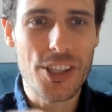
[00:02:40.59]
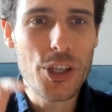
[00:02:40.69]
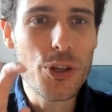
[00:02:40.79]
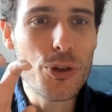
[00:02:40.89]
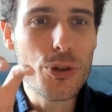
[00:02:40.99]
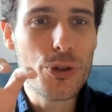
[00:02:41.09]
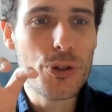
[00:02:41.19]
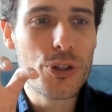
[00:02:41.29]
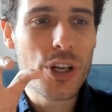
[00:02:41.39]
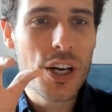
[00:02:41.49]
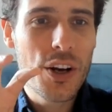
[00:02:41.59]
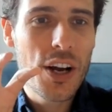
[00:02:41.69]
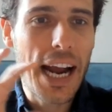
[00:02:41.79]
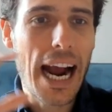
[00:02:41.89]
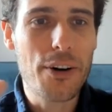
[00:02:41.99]
huge
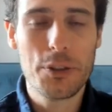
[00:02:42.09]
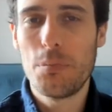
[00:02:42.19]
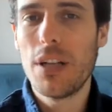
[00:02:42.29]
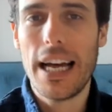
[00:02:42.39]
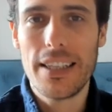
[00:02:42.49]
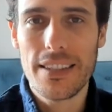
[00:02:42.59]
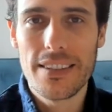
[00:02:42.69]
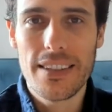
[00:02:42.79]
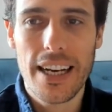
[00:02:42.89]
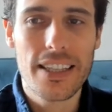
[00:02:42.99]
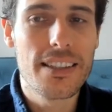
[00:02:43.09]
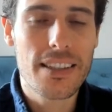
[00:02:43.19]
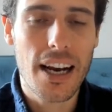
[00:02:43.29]
outer planet that